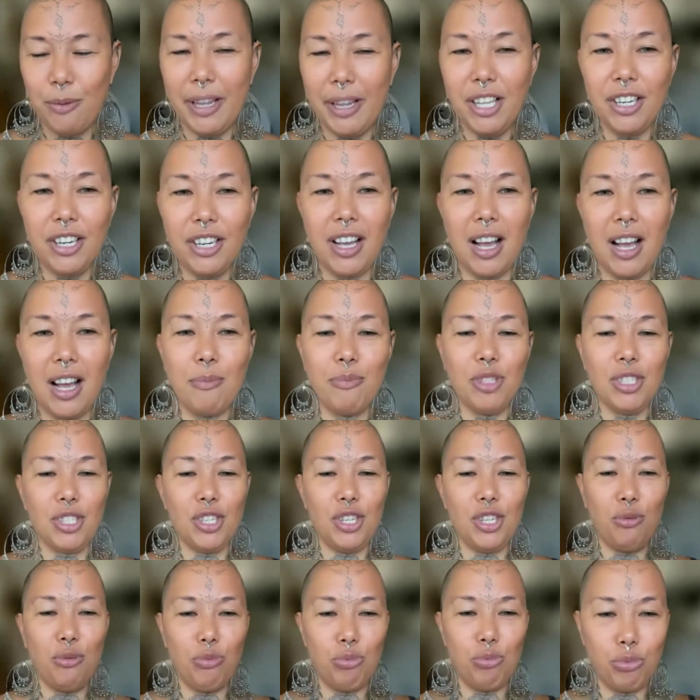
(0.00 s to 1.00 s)
I'm
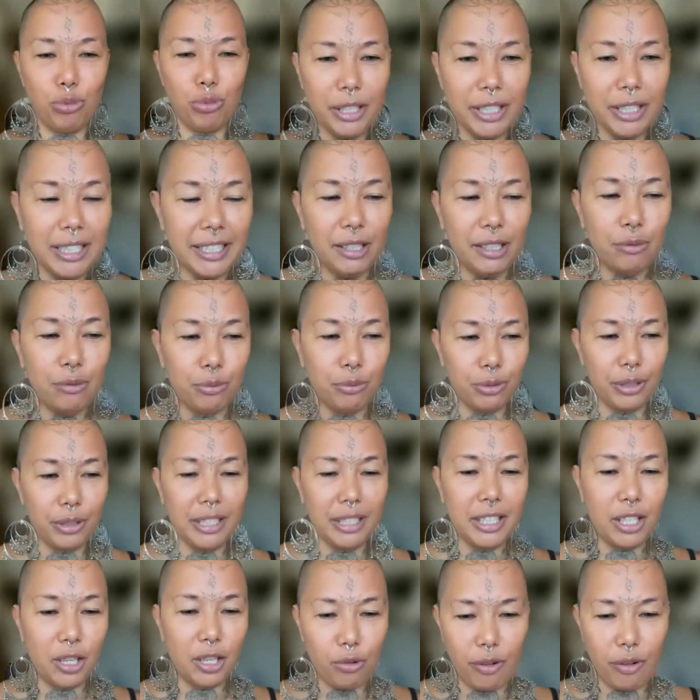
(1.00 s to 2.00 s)
just going to really,
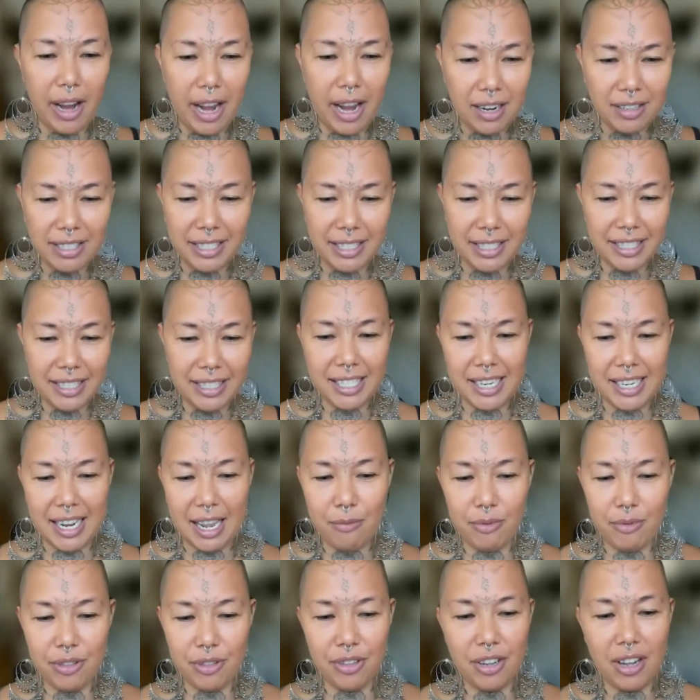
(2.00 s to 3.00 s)
really ground in
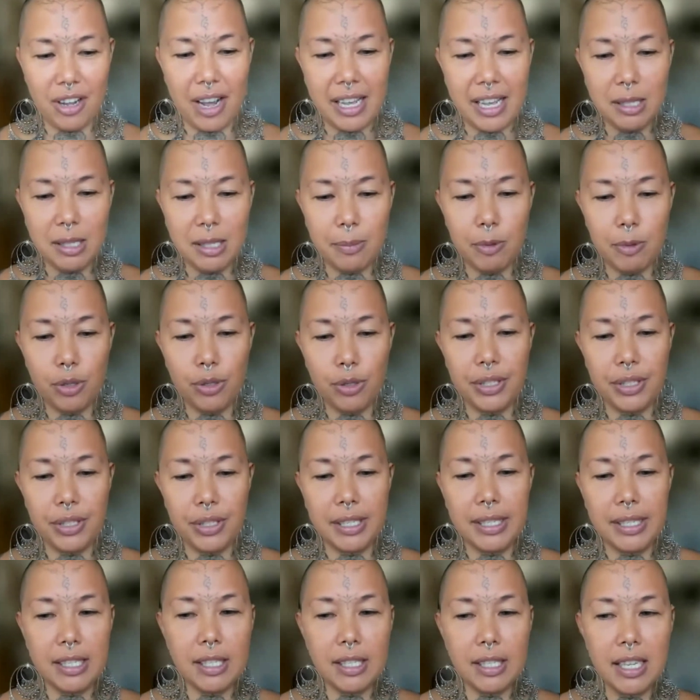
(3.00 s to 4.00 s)
today with you guys, because
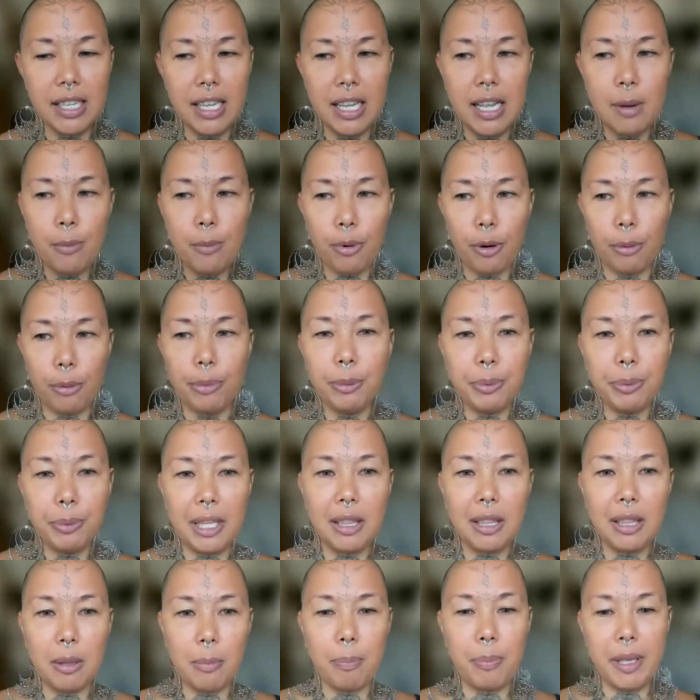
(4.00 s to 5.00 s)
this is
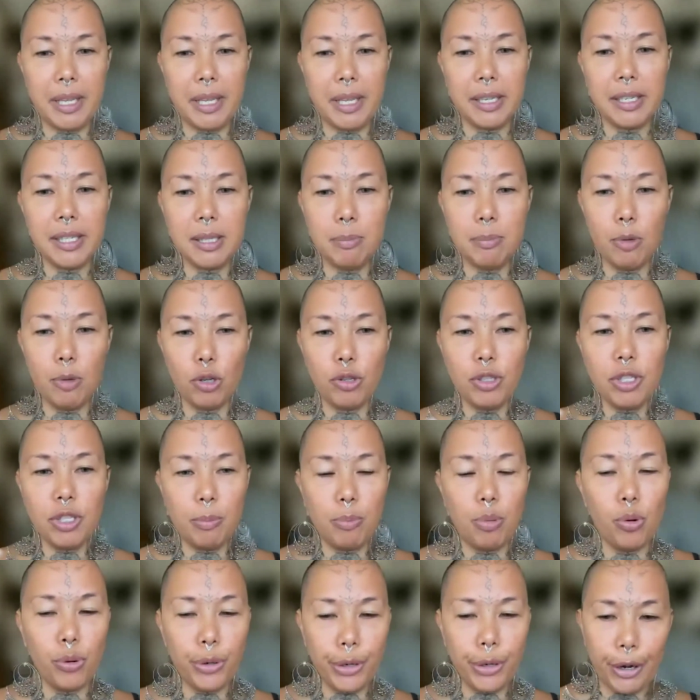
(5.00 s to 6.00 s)
probably the biggest,
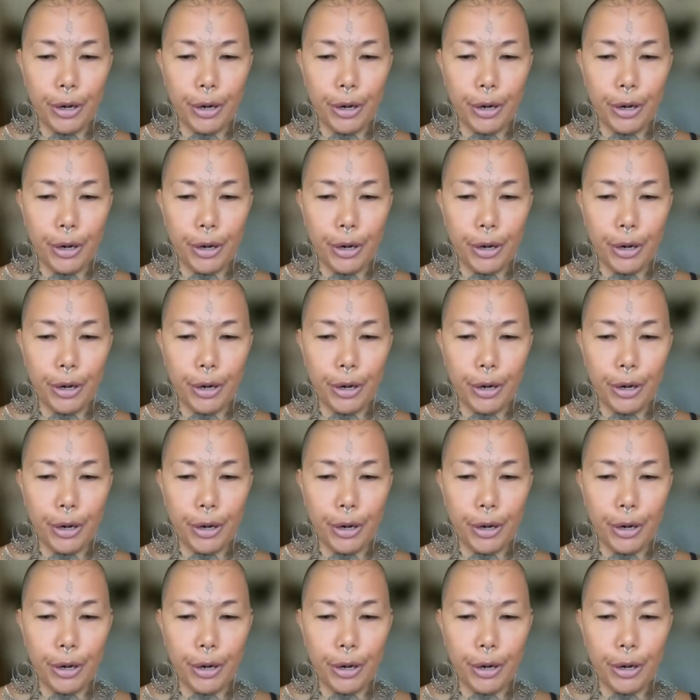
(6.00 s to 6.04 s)
most